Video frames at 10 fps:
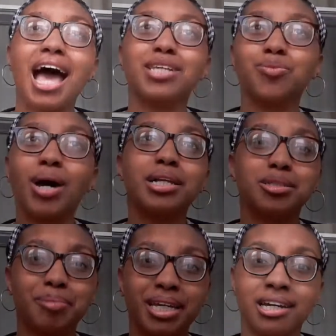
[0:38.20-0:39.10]
as well
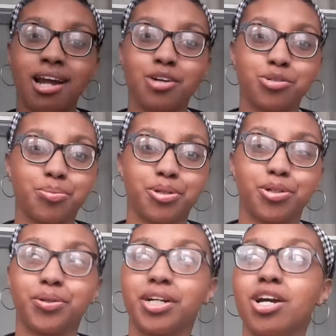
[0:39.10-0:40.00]
as being an
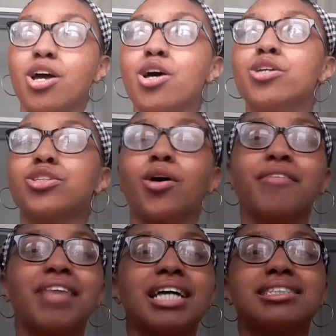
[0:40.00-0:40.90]
entrepreneur. So
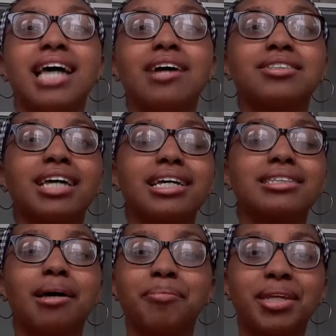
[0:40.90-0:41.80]
if that sounds like
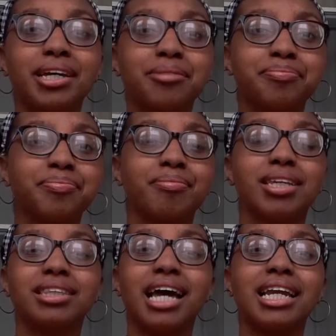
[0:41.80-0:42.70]
something
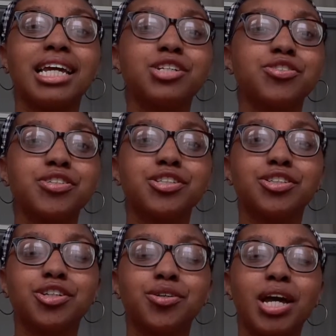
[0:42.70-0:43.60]
that
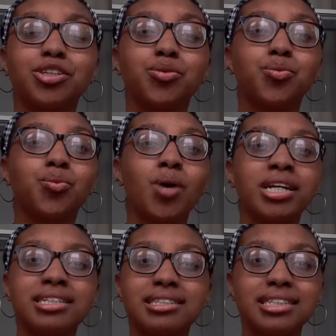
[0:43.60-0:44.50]
interests you and you
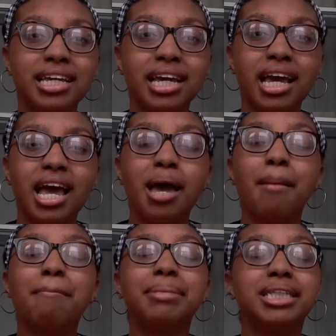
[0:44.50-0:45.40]
want to see,
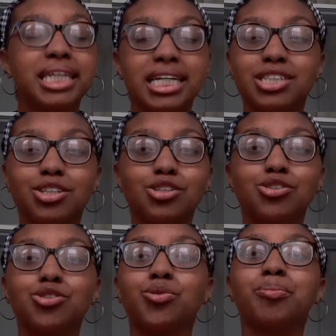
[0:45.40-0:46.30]
please
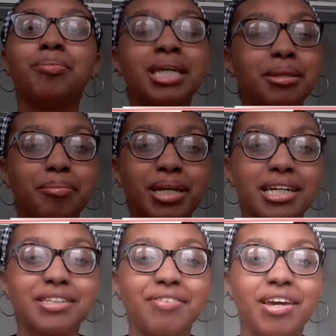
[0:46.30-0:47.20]
do me the
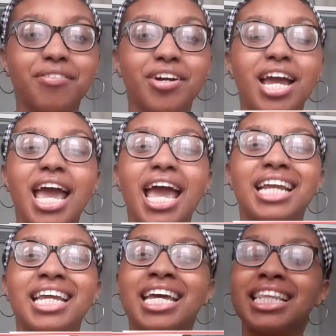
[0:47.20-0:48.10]
biggest favor
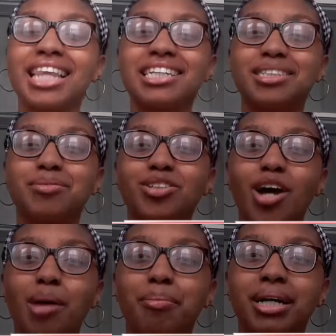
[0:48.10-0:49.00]
and hit that
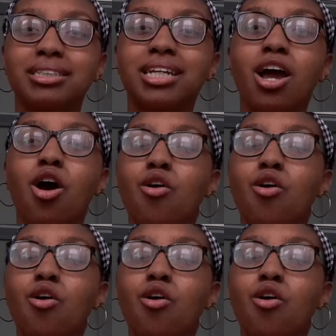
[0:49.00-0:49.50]
subscribe button